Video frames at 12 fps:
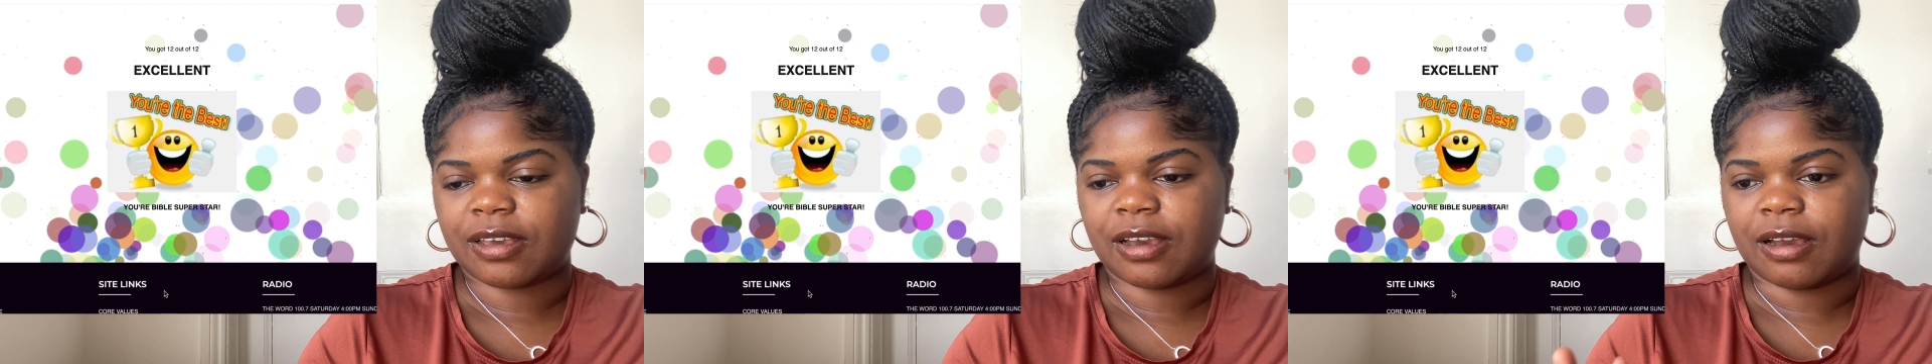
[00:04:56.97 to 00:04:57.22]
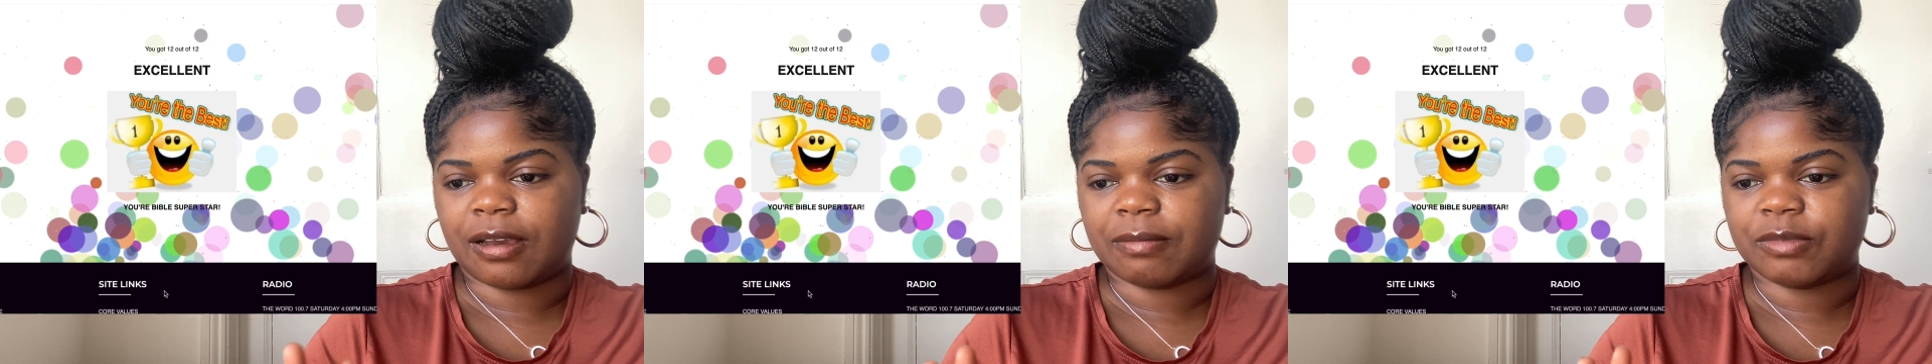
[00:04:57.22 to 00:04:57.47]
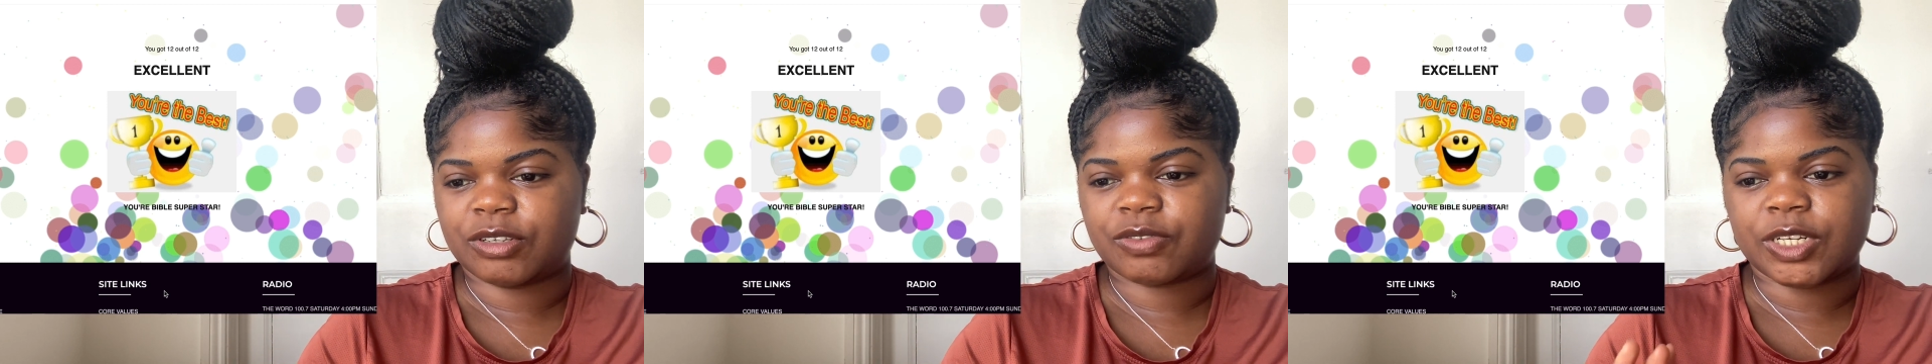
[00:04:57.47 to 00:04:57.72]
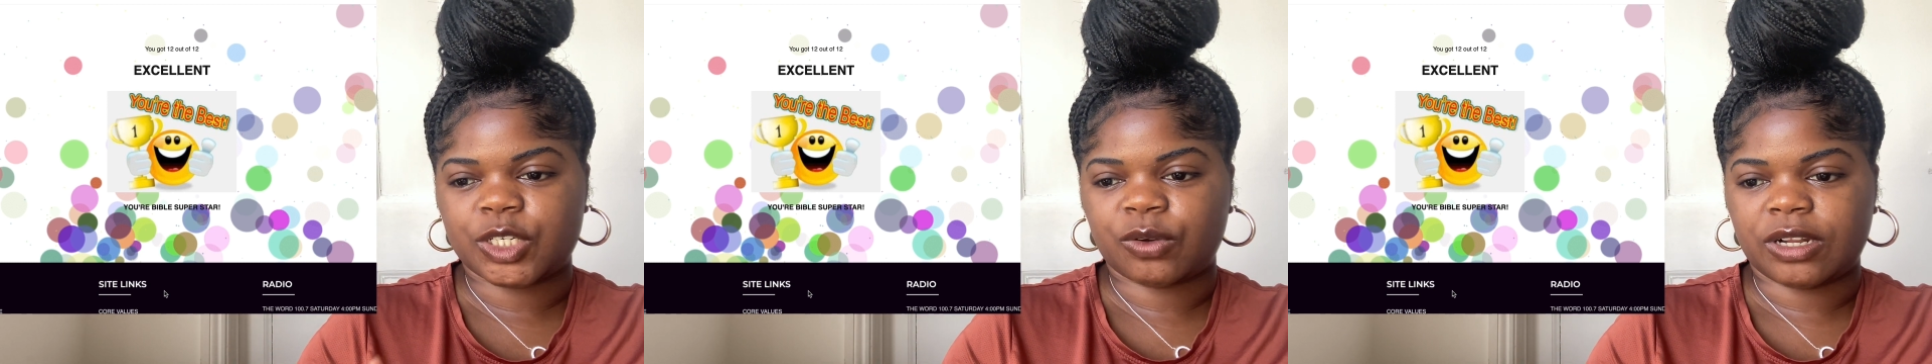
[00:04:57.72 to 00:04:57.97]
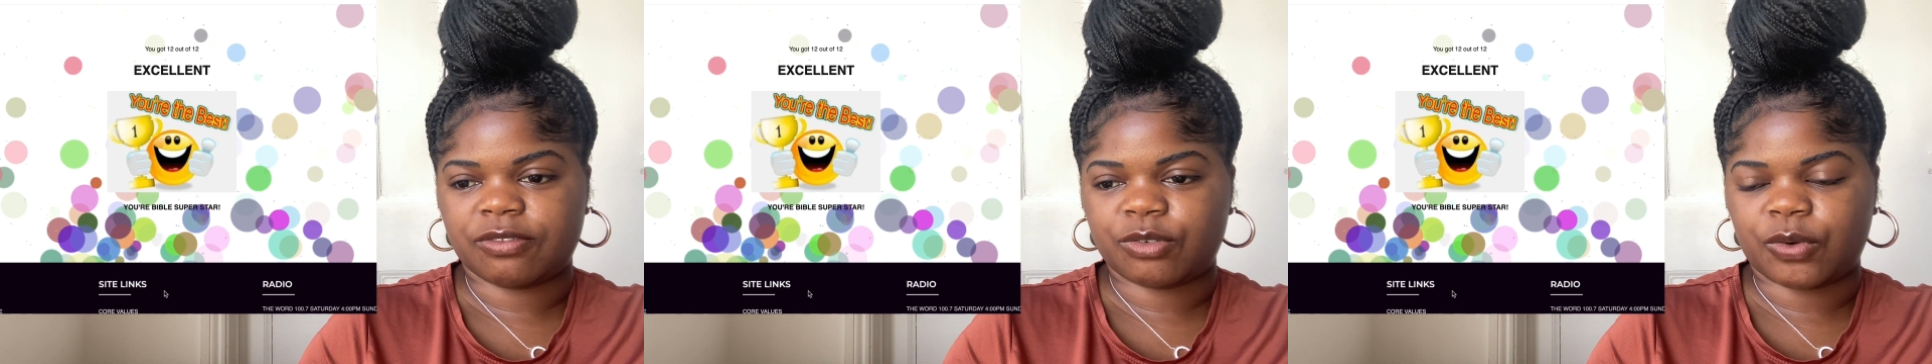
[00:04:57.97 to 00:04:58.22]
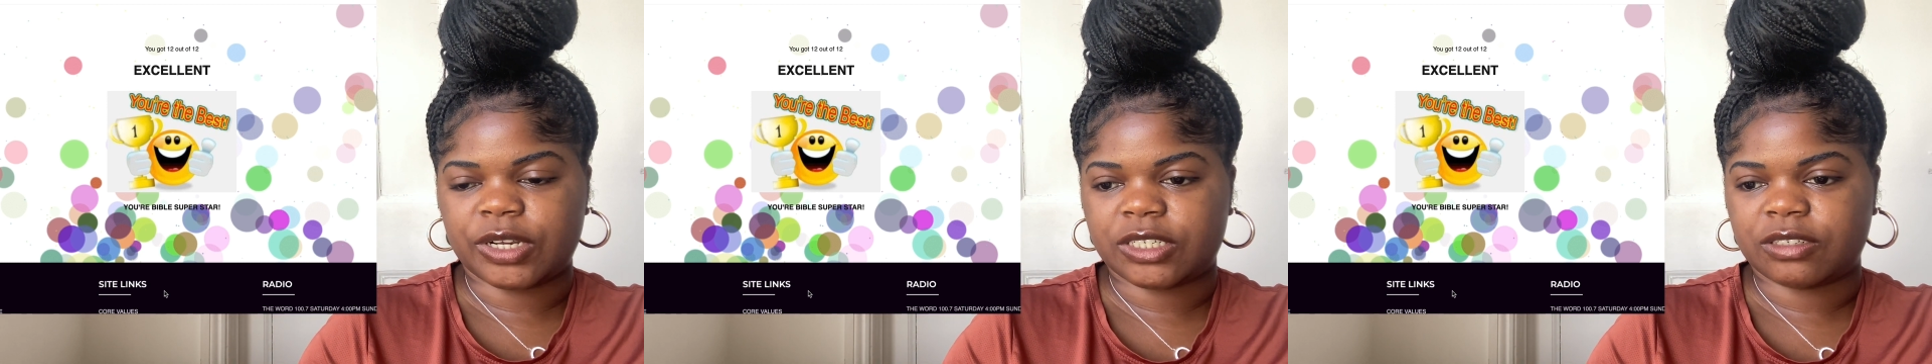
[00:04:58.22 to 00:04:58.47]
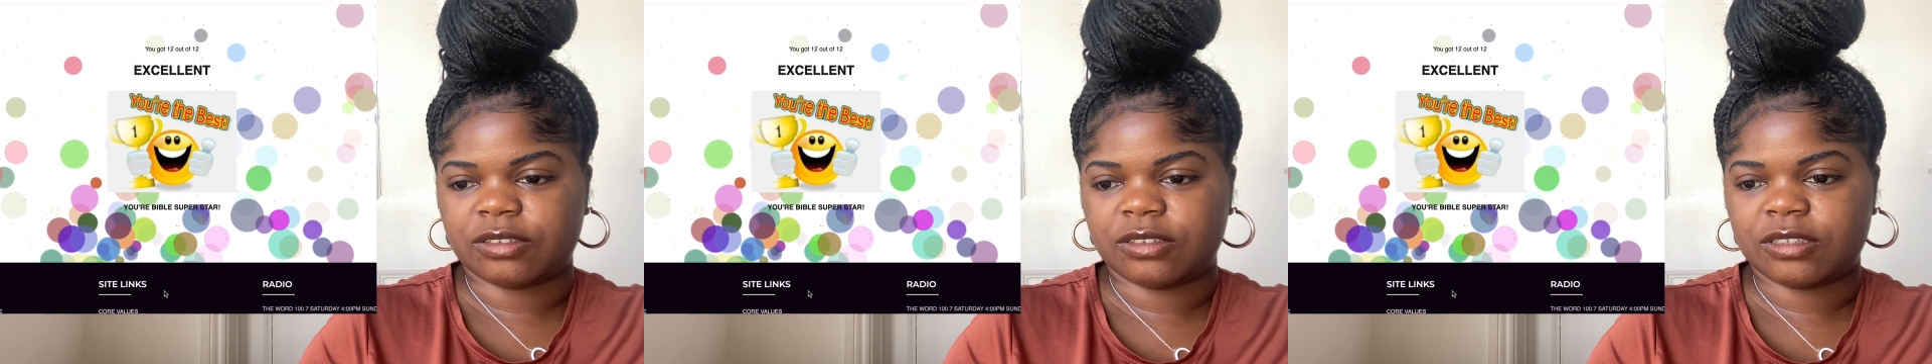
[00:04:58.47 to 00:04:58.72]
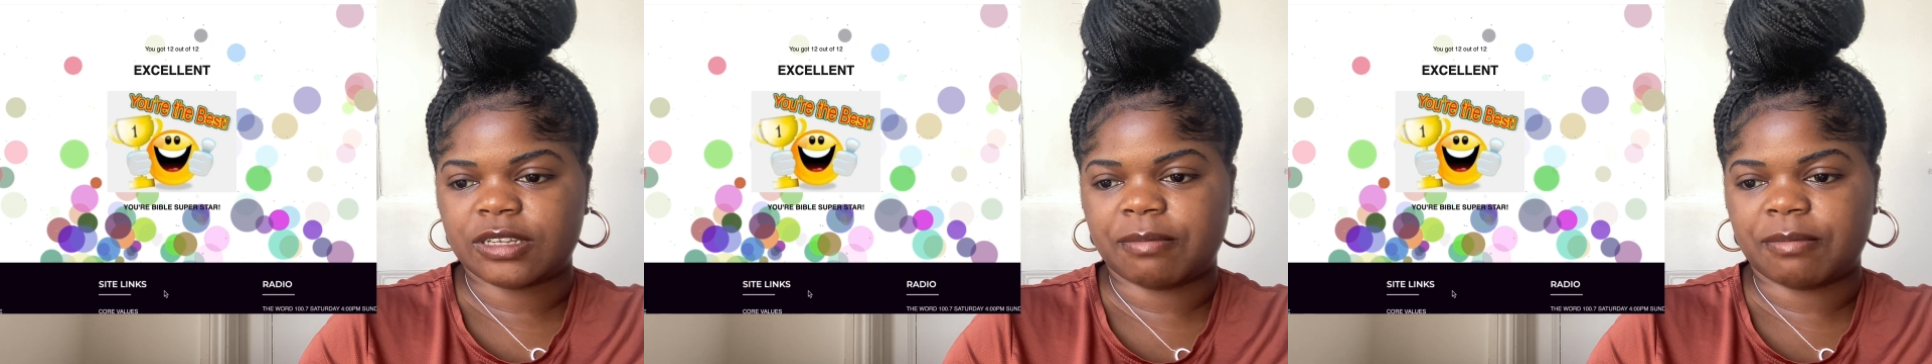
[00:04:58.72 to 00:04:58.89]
Those were 12 questions.